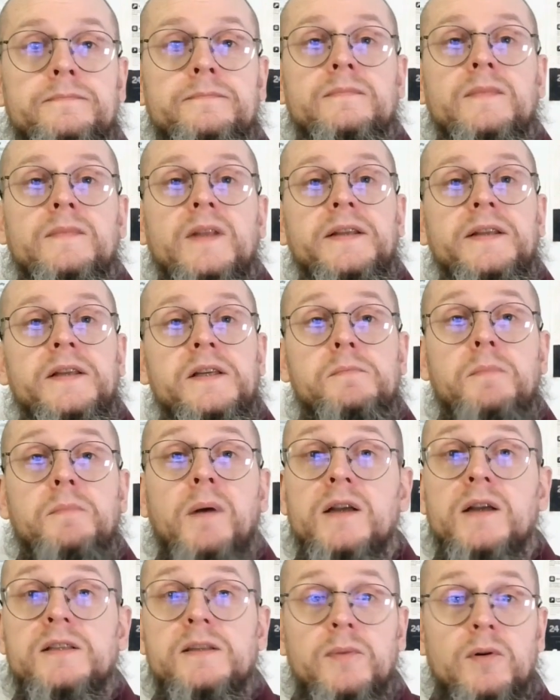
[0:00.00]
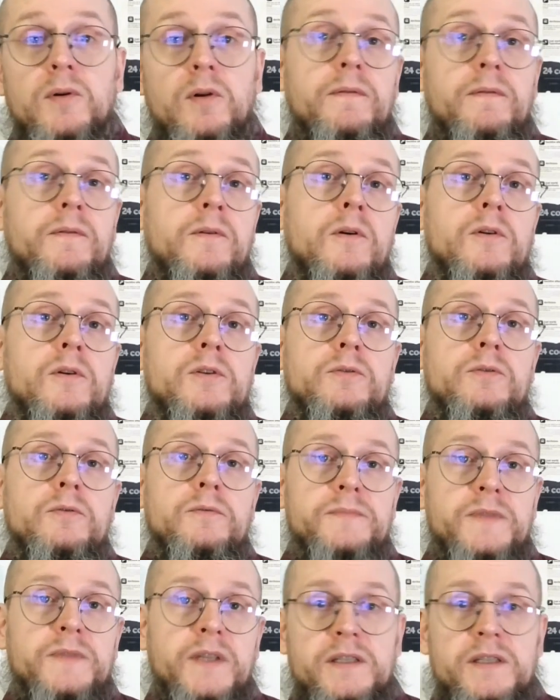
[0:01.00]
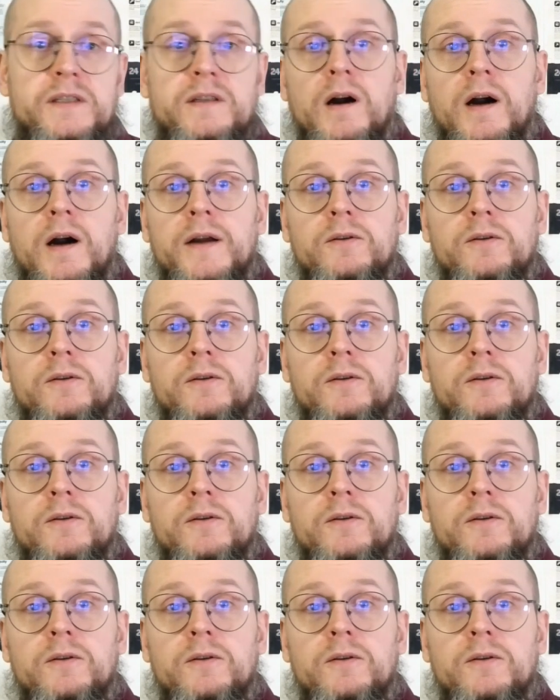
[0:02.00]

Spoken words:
It is possible, of course, to discard